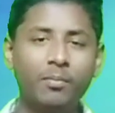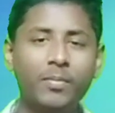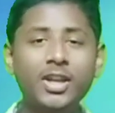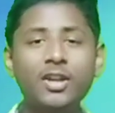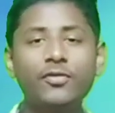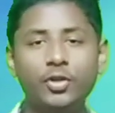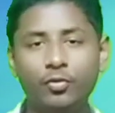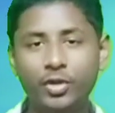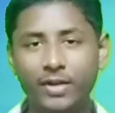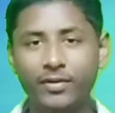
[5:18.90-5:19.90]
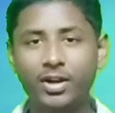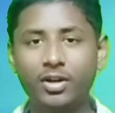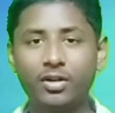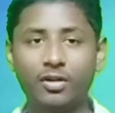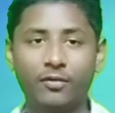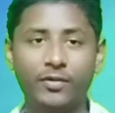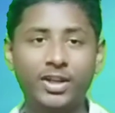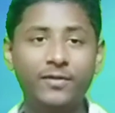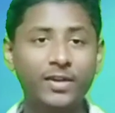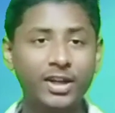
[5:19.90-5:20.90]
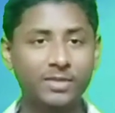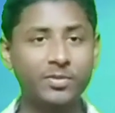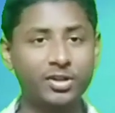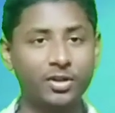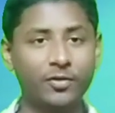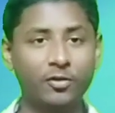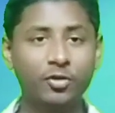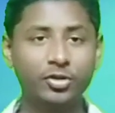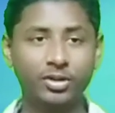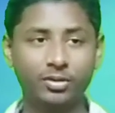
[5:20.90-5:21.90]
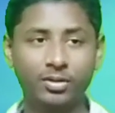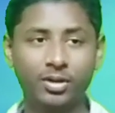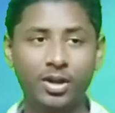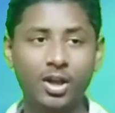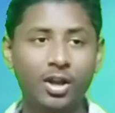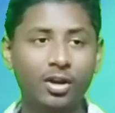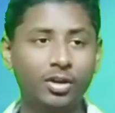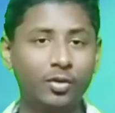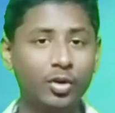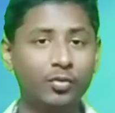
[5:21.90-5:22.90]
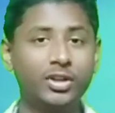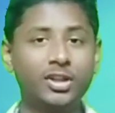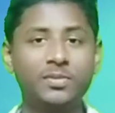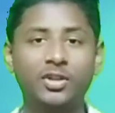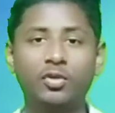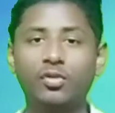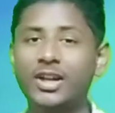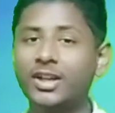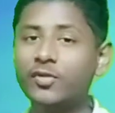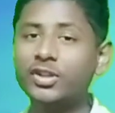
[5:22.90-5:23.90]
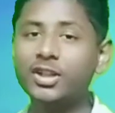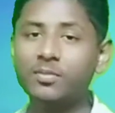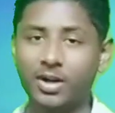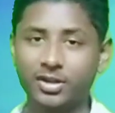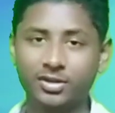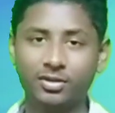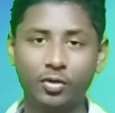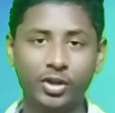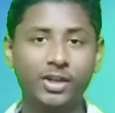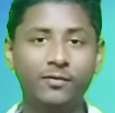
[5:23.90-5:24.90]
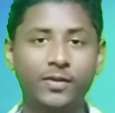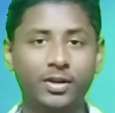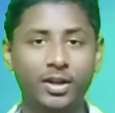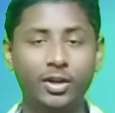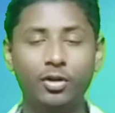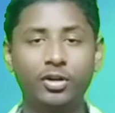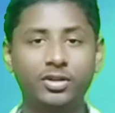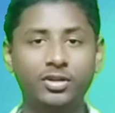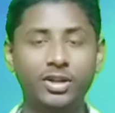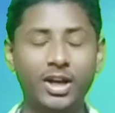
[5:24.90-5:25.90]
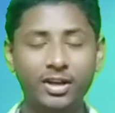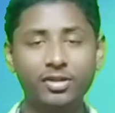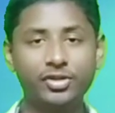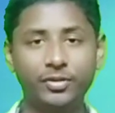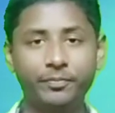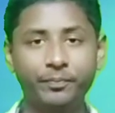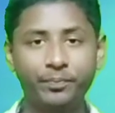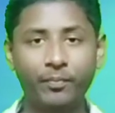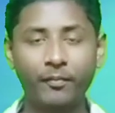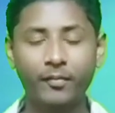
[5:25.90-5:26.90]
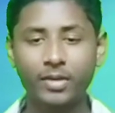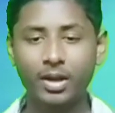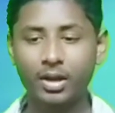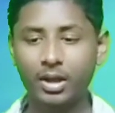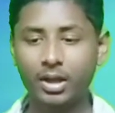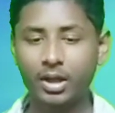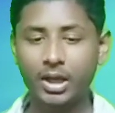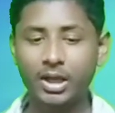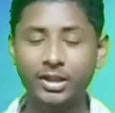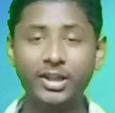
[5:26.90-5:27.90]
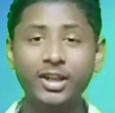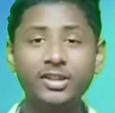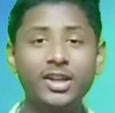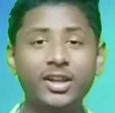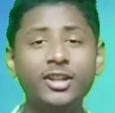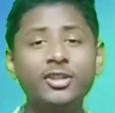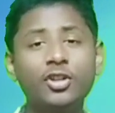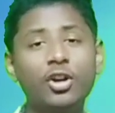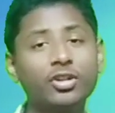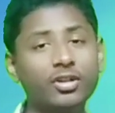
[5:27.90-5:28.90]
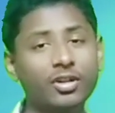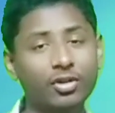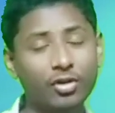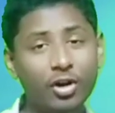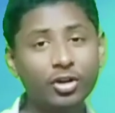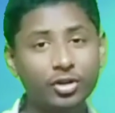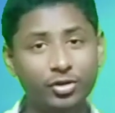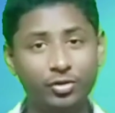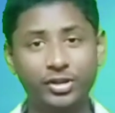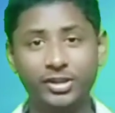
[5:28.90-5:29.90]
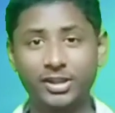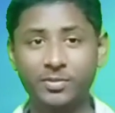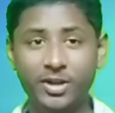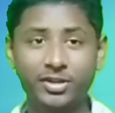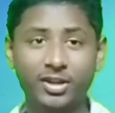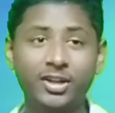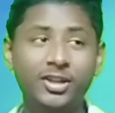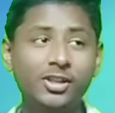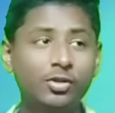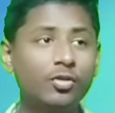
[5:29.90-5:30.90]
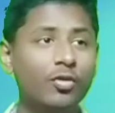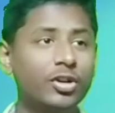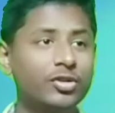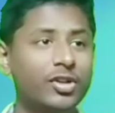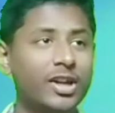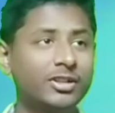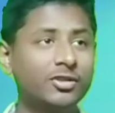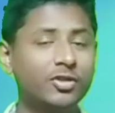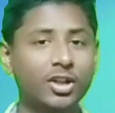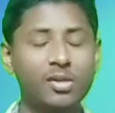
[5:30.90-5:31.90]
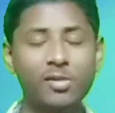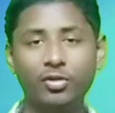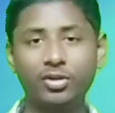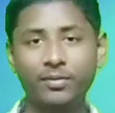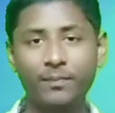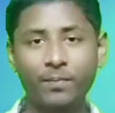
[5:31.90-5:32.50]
many of you would have heard of a different explanation of our question, the one with respect to relativistic mass going infinite and not the energy. The thing is that it is not wrong to use this explanation until you know what you are actually talking about.